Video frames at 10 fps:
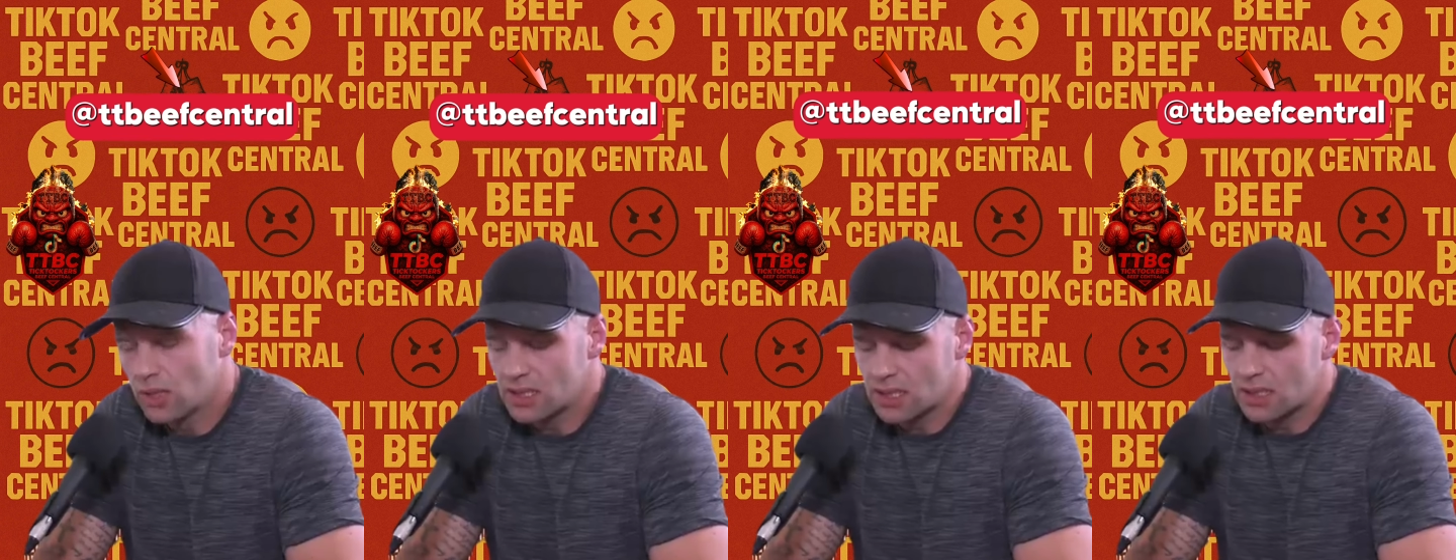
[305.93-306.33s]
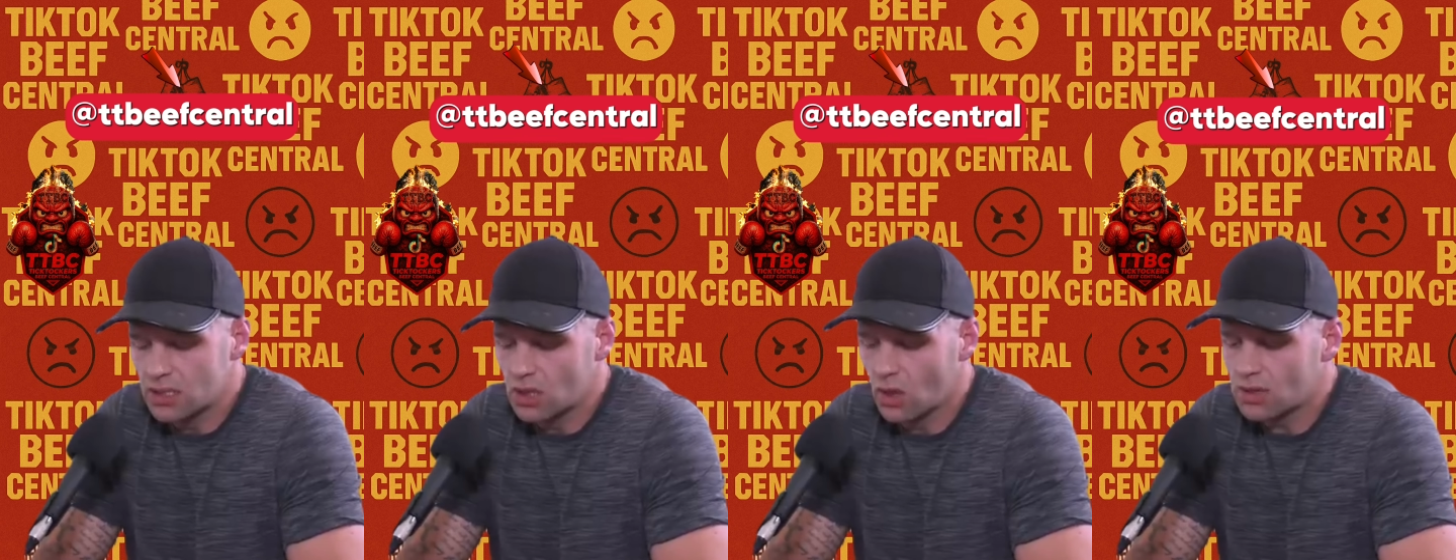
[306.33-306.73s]
Well, this
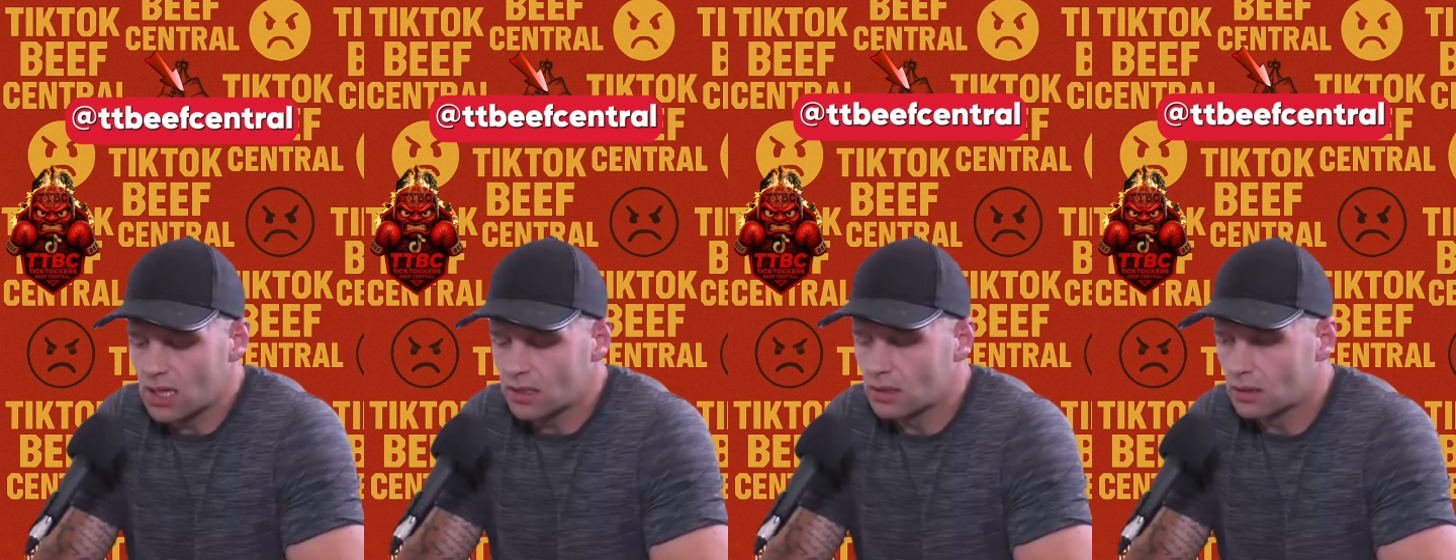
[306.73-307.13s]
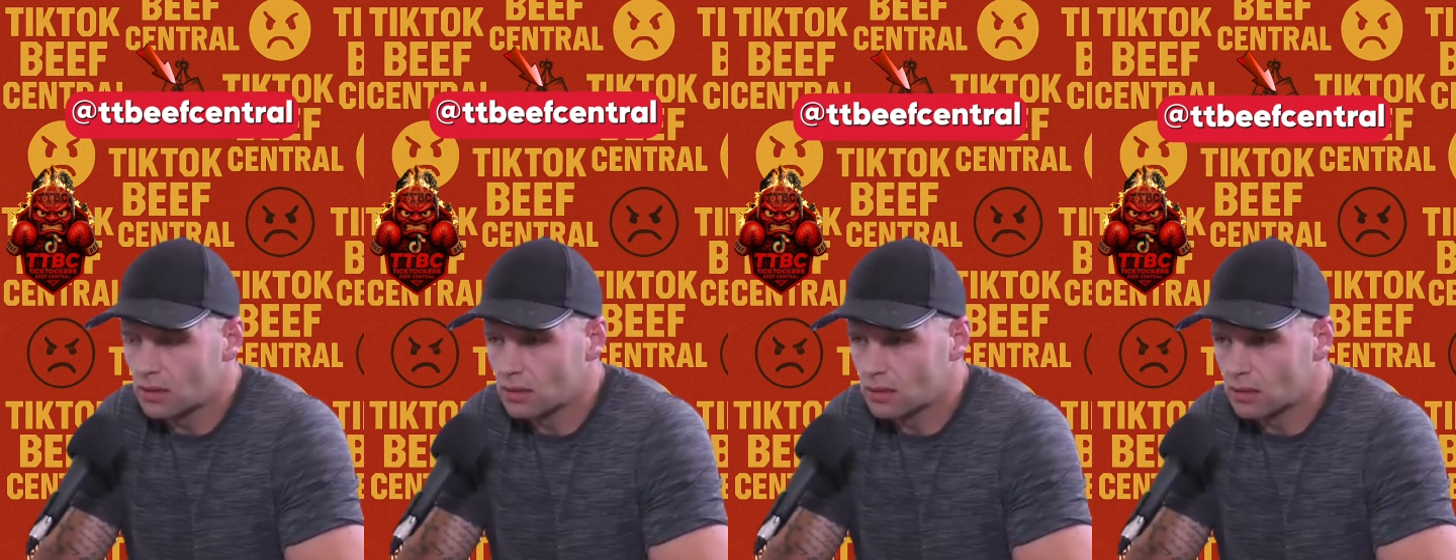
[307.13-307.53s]
kid shot Danny,
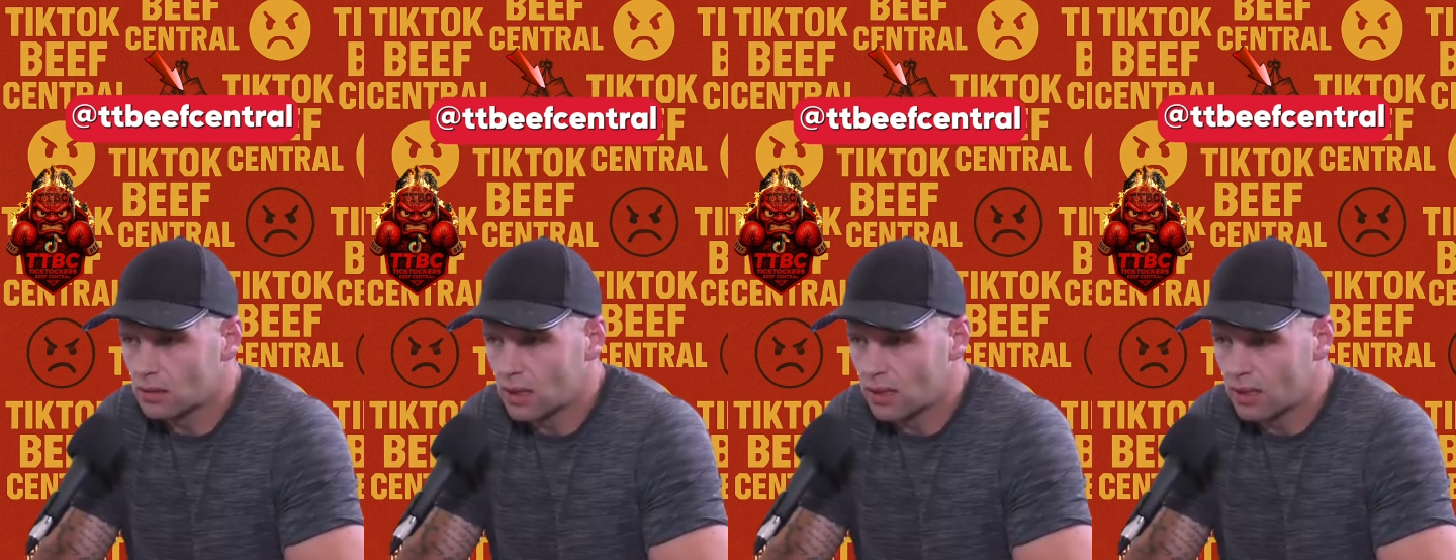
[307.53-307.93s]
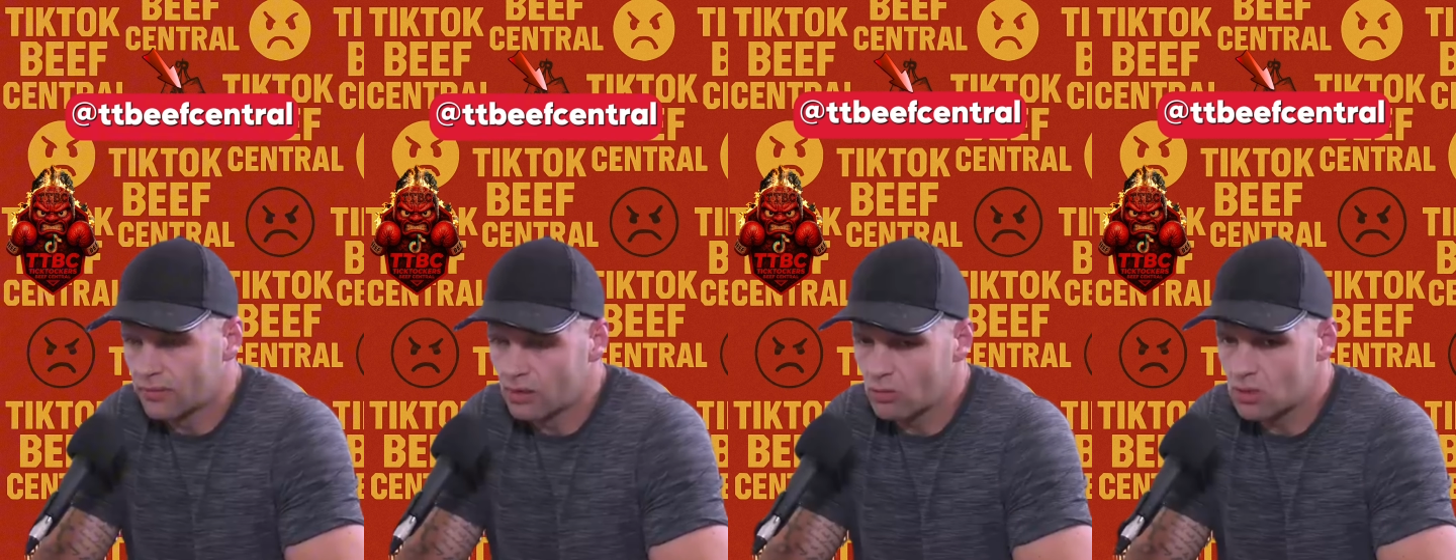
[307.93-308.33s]
and
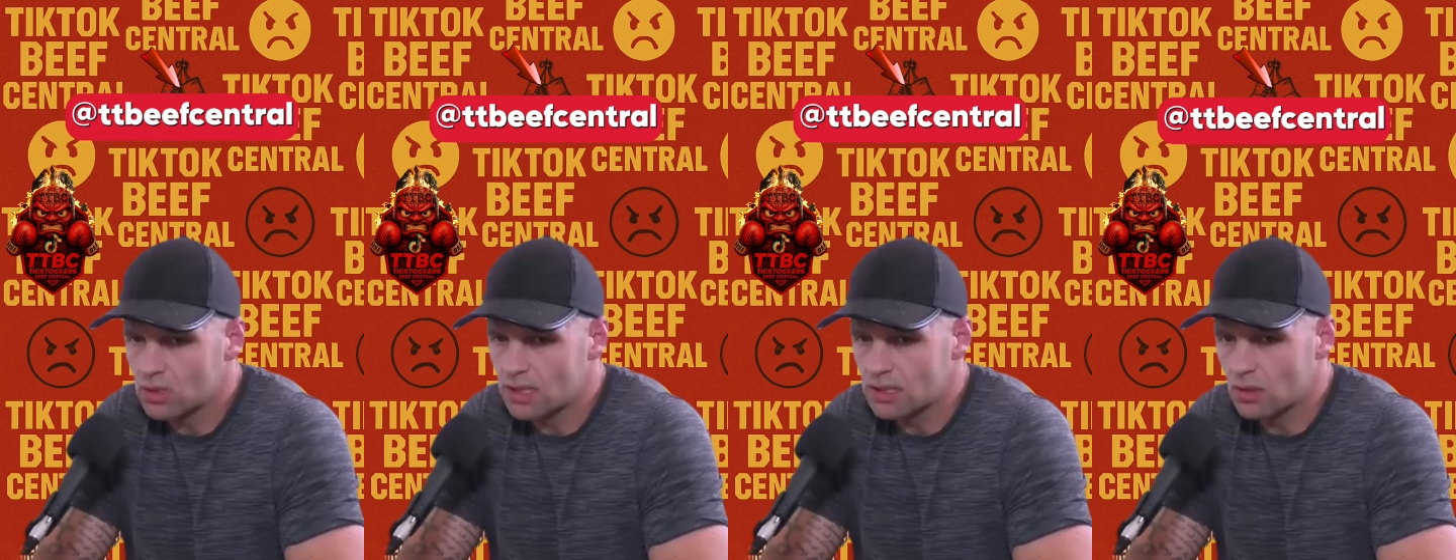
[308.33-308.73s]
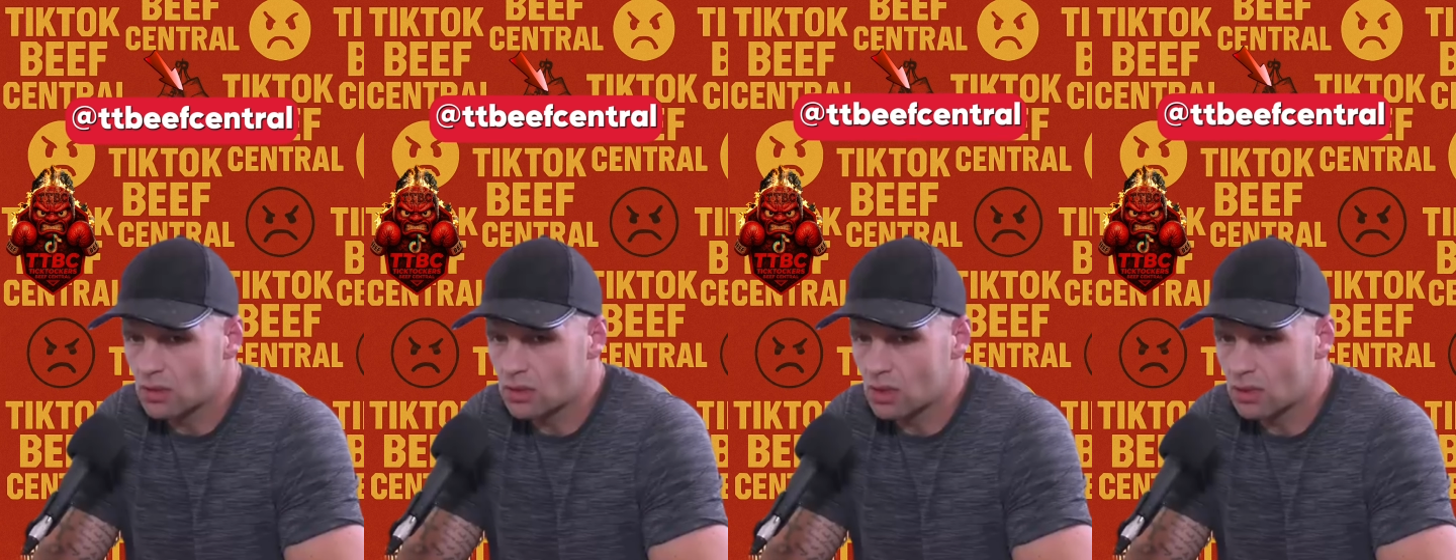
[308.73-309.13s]
then a few months later
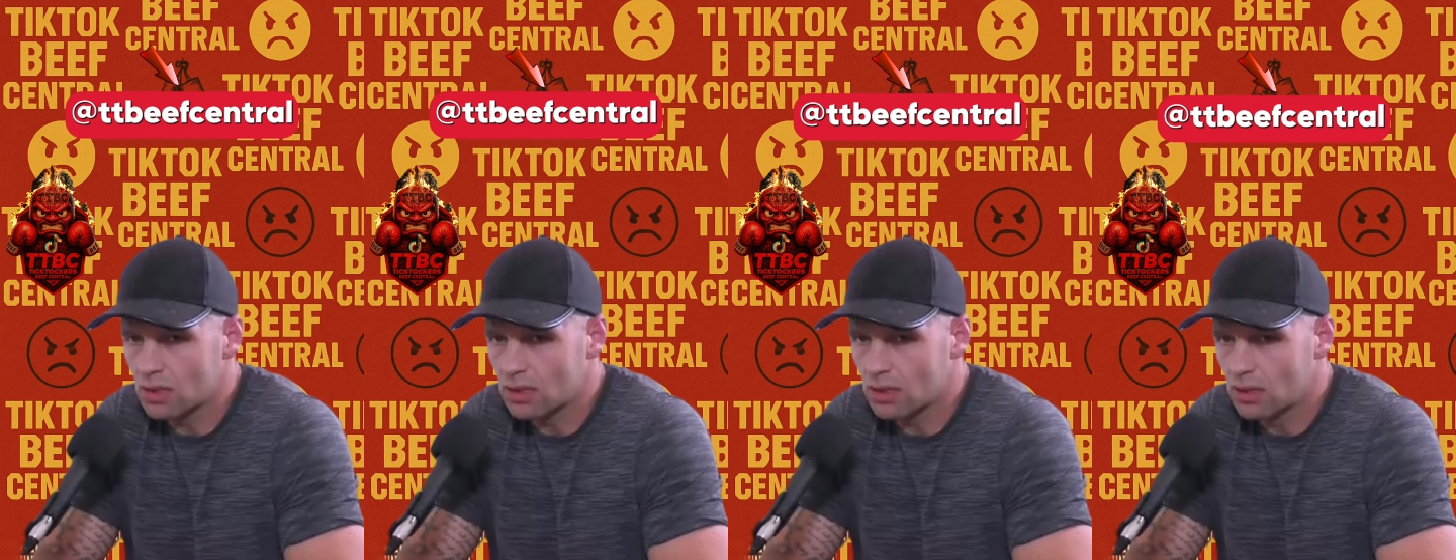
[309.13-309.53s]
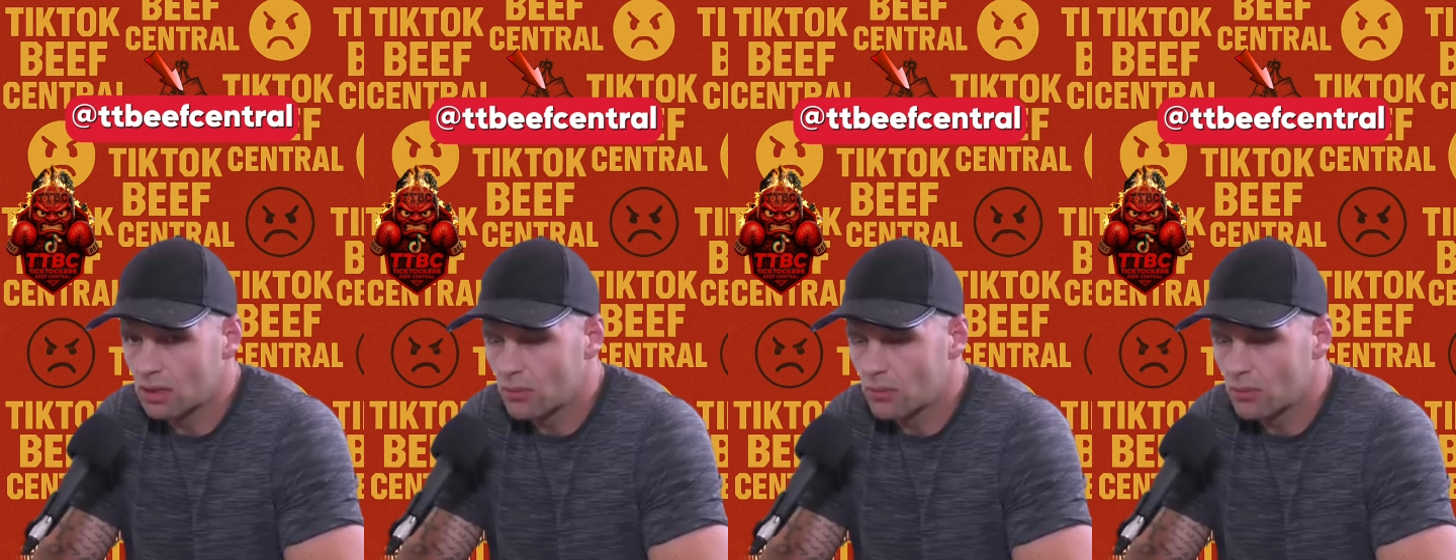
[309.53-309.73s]
he got shot dead.